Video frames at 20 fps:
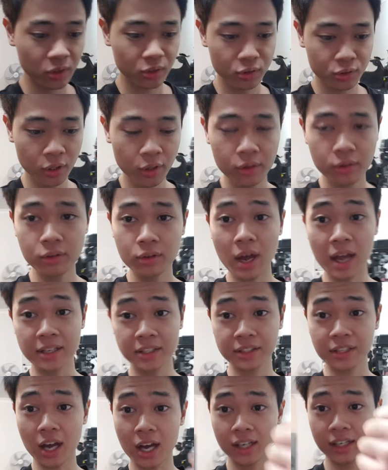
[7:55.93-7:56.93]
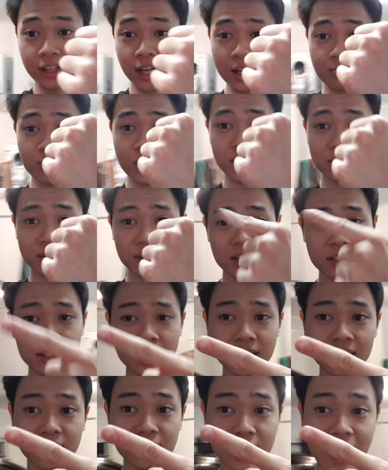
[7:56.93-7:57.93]
Two, I started a business
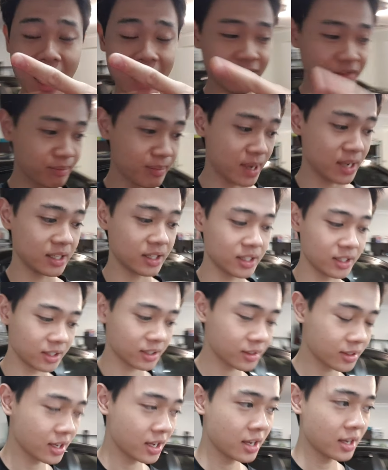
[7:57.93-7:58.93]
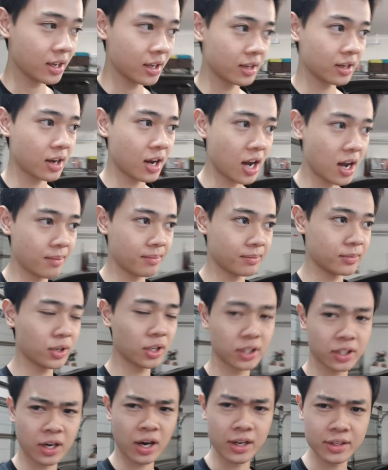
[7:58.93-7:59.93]
in knife making. Um,
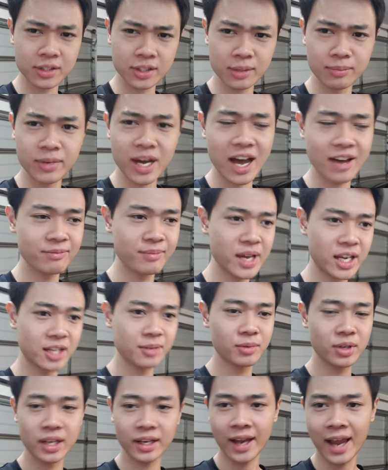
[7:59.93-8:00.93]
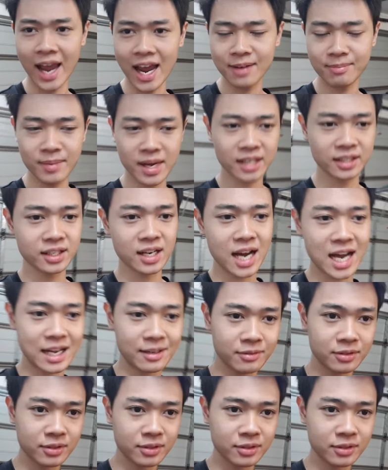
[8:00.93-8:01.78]
not custom knife making, but like handmade knives.